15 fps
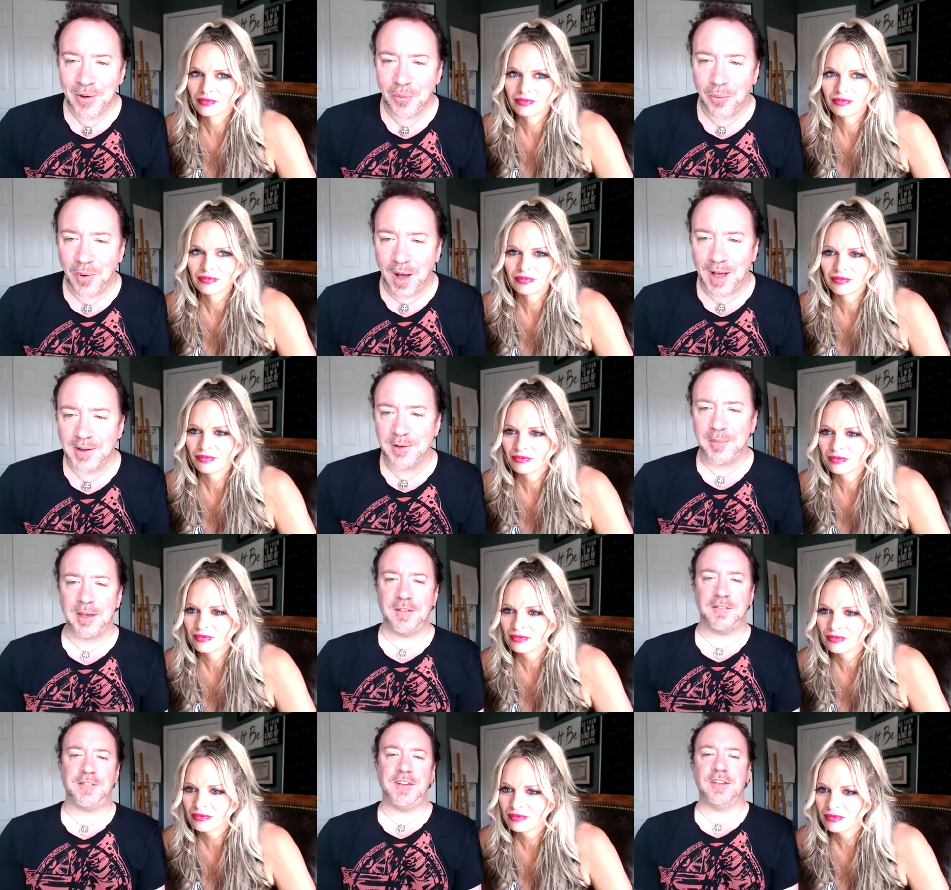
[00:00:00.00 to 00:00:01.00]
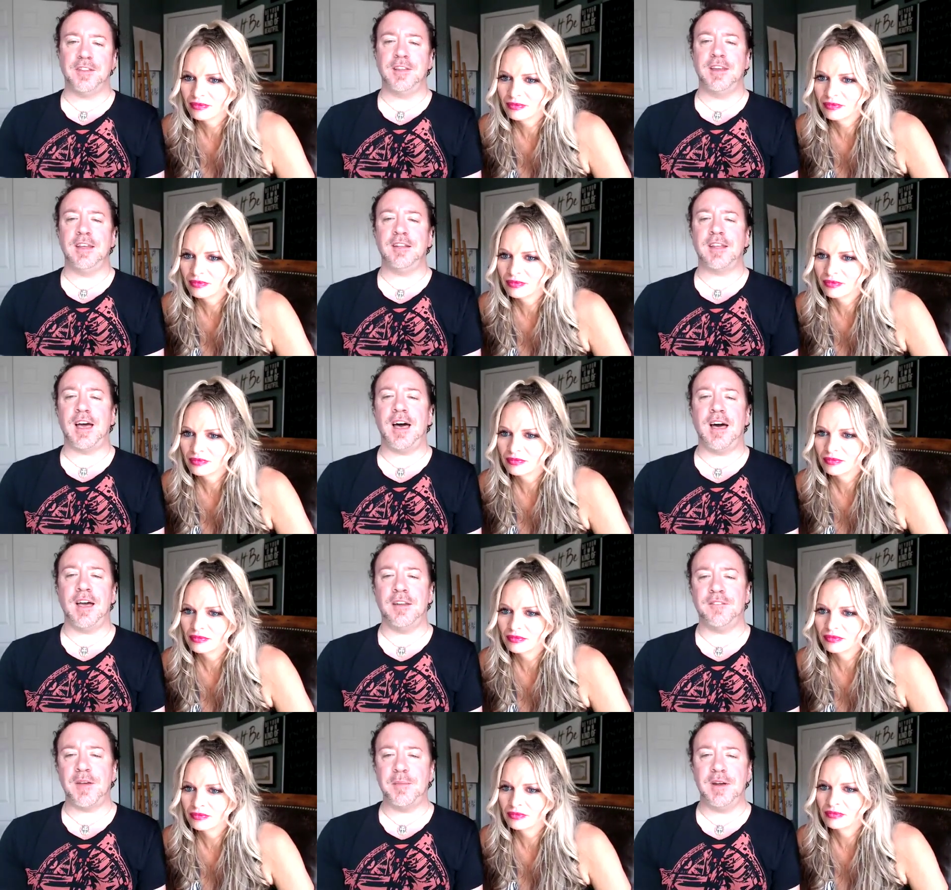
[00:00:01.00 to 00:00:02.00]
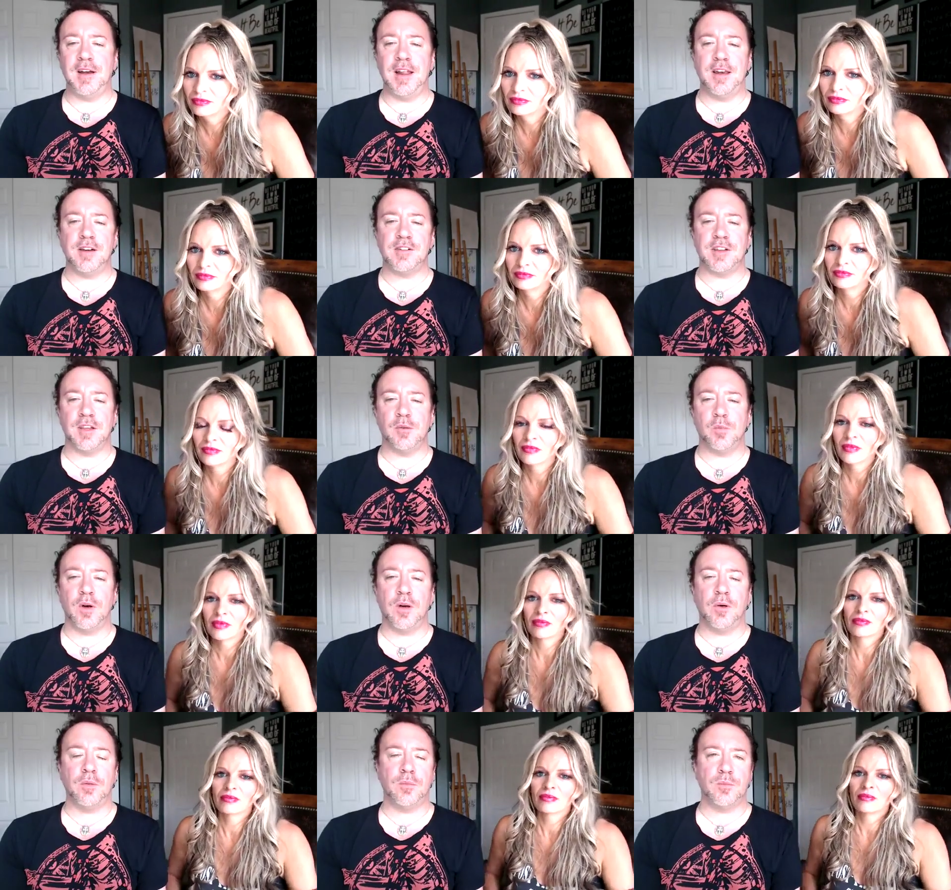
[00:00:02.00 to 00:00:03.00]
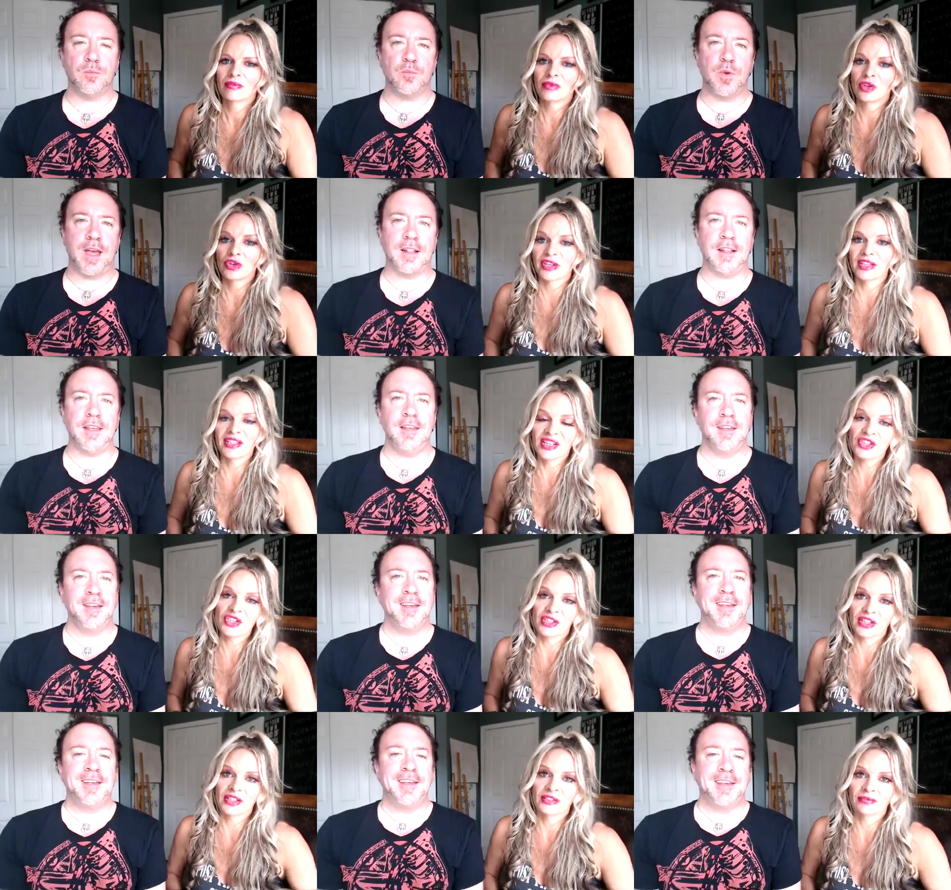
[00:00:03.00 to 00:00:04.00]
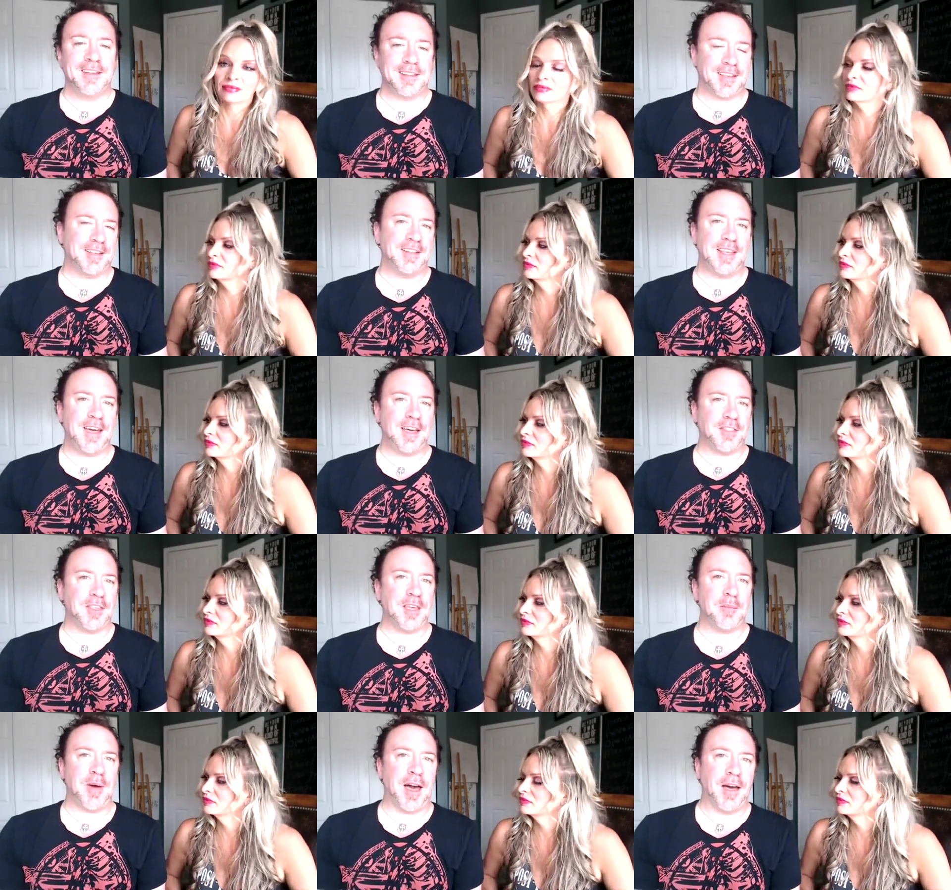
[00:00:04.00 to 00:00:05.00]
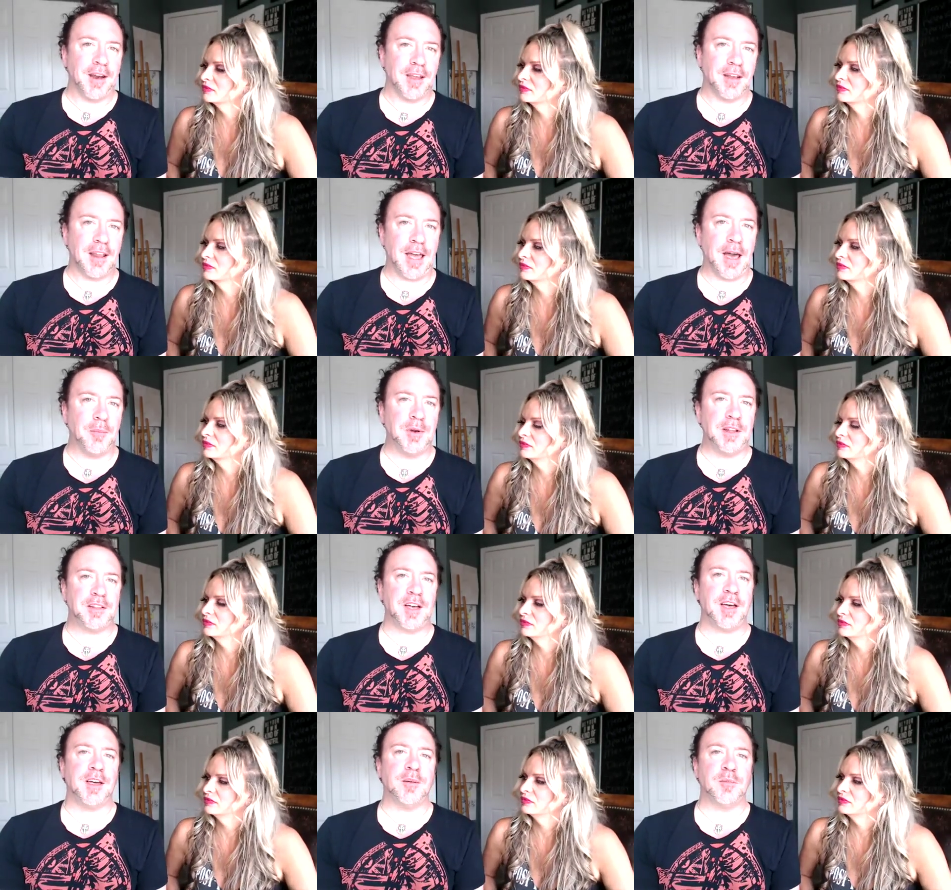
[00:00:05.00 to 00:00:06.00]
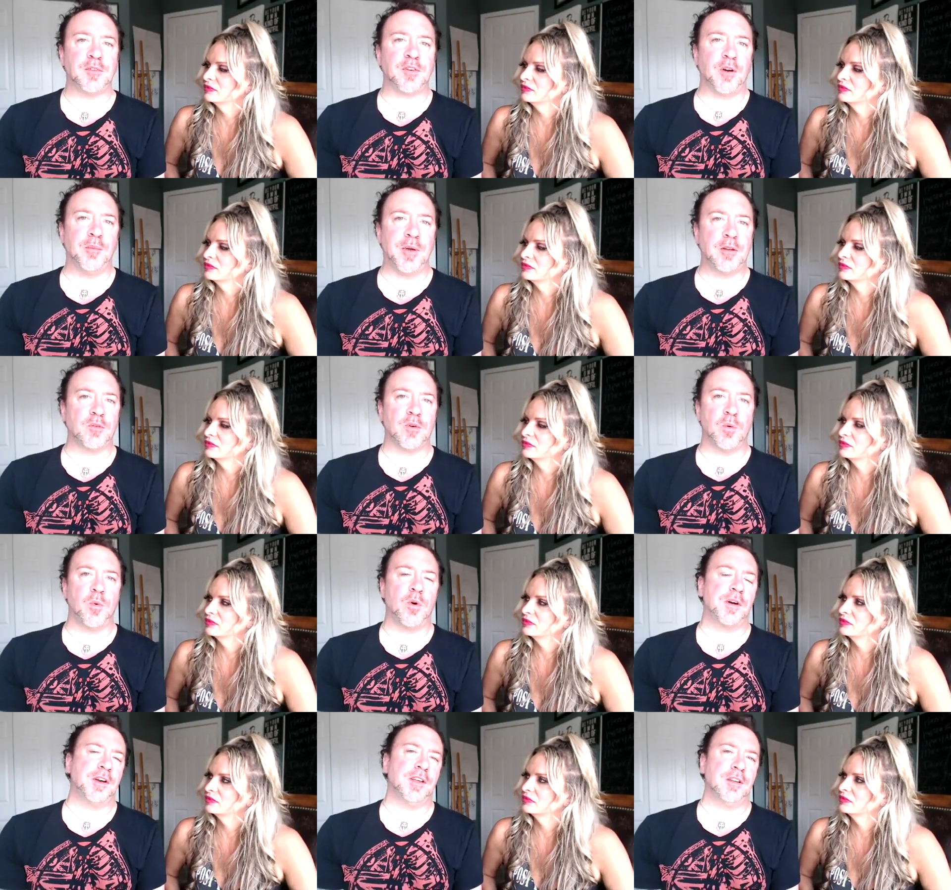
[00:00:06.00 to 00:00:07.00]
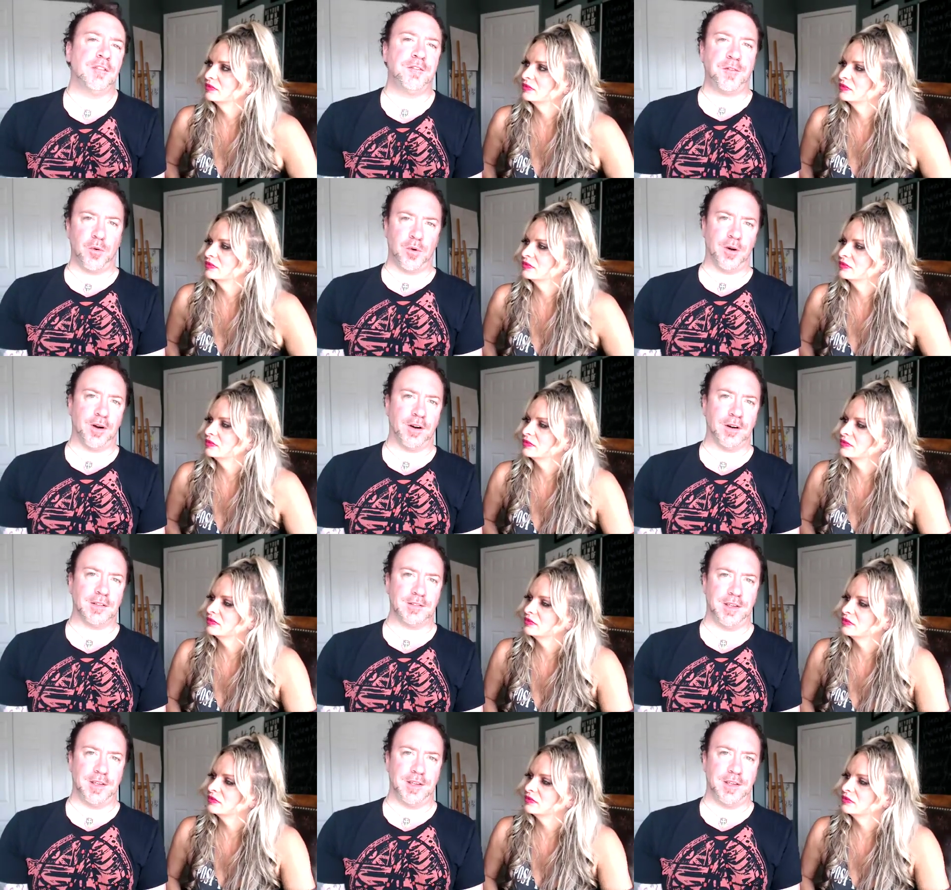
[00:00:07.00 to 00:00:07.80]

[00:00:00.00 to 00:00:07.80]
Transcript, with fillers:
Speaker 1: why do men feel the need to hide feminine energy? Well, Radley,
Speaker 2: conditioning.
Speaker 1: yeah, think about it. How many times are men rewarded for